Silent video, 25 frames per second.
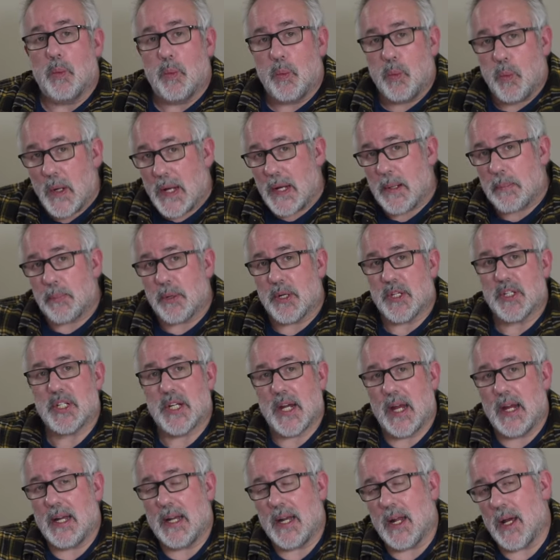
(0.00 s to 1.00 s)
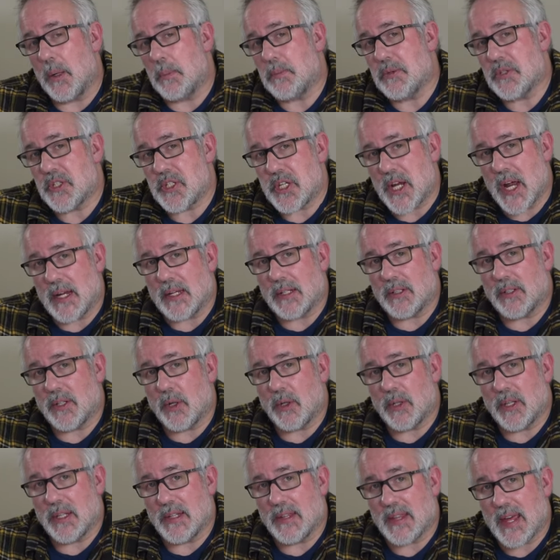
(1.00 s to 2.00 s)
We appreciate it. It helps the channel. Not
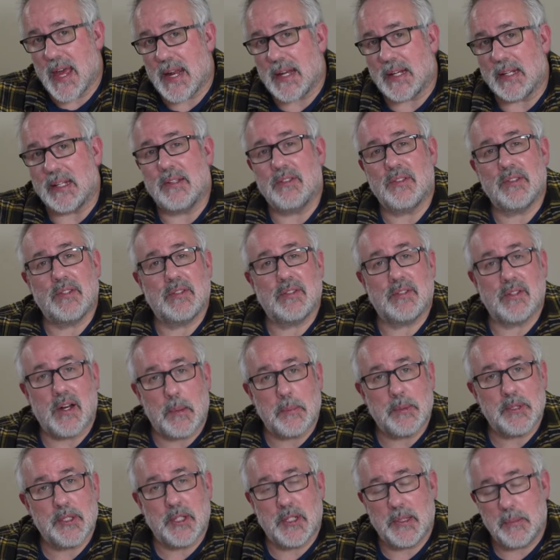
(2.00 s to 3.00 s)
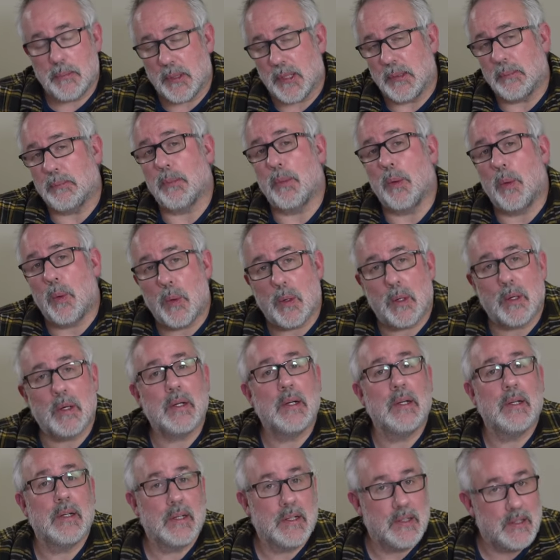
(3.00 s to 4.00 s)
only that, it gives us an opportunity to bring
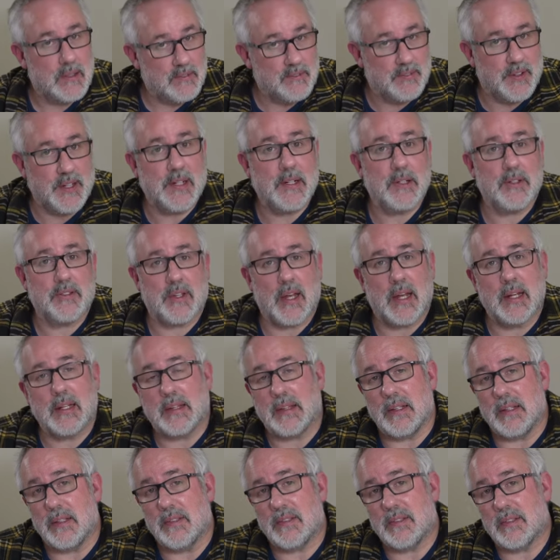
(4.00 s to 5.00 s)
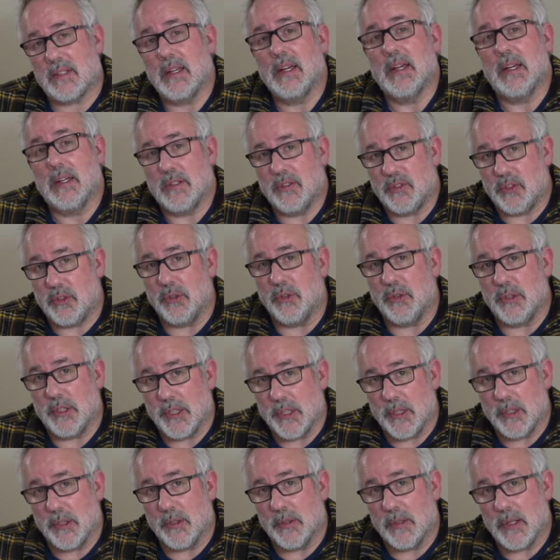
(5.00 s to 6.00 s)
more videos like this to
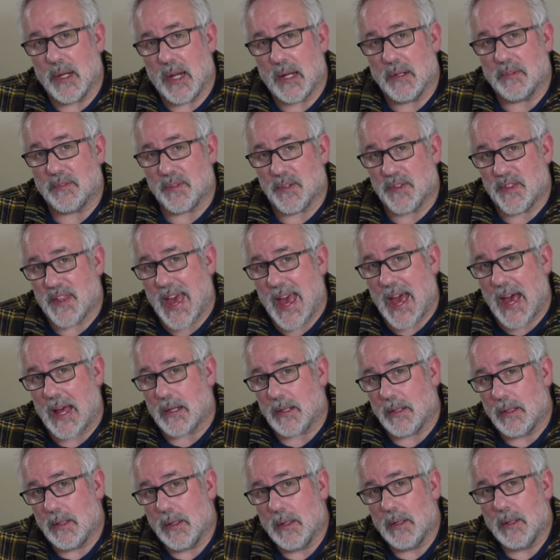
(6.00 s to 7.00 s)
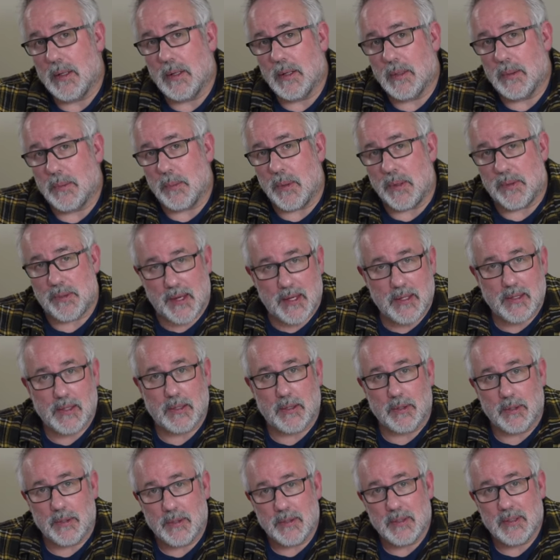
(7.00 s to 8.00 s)
you. And for that, we thank
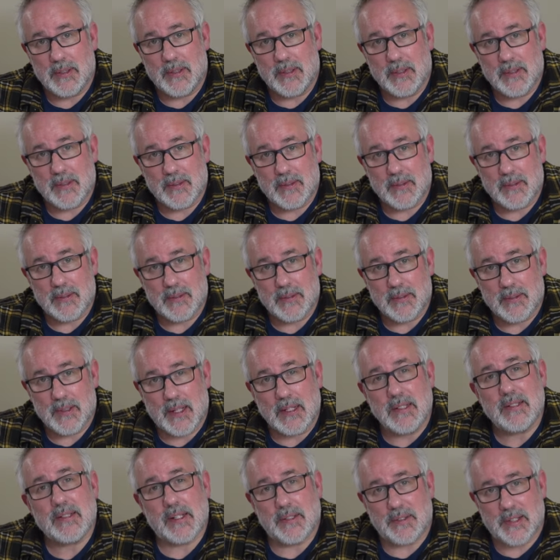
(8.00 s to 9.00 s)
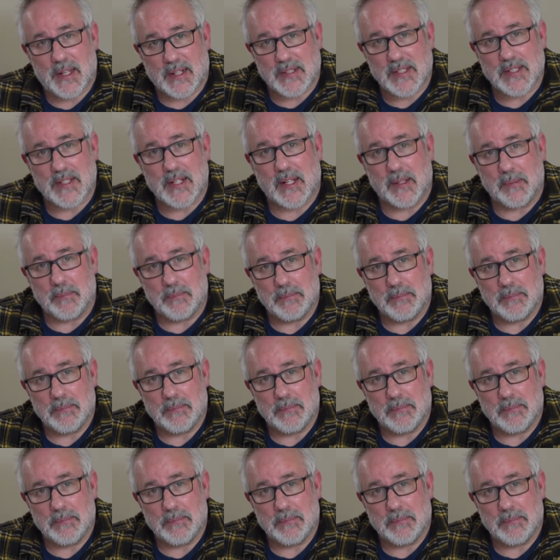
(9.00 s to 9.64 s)
you. Until next time.